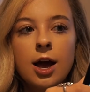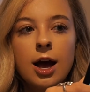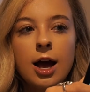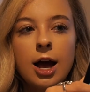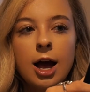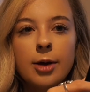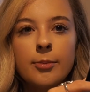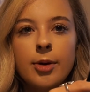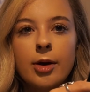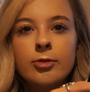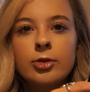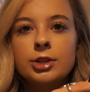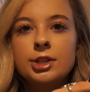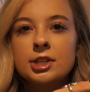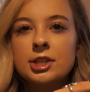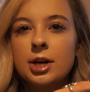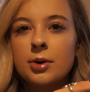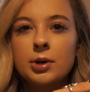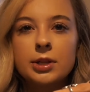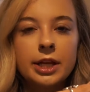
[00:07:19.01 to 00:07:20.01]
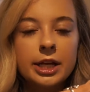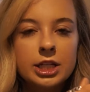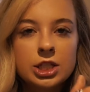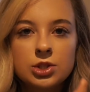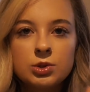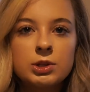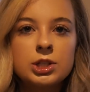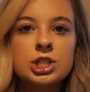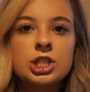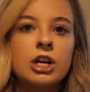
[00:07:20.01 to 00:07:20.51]
Everything that relates
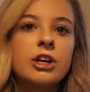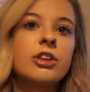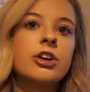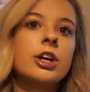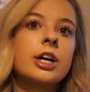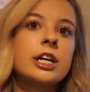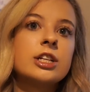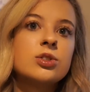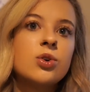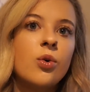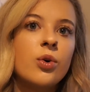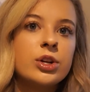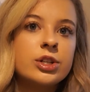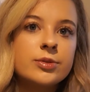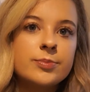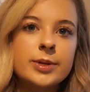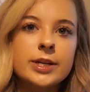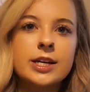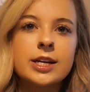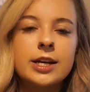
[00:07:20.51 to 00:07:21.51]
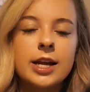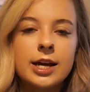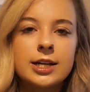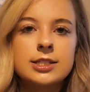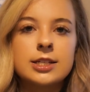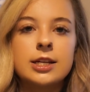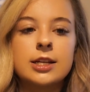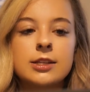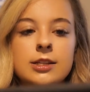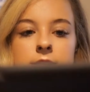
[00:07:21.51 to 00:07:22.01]
to each other is going to be
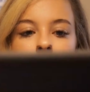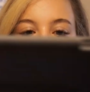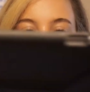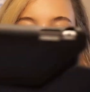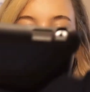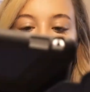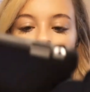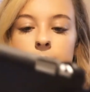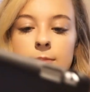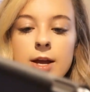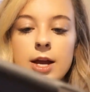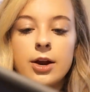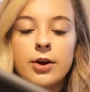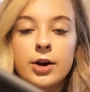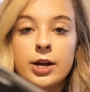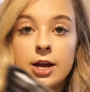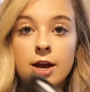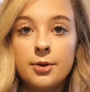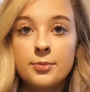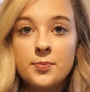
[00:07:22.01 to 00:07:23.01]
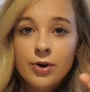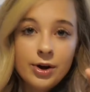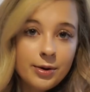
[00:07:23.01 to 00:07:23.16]
connected in the same area.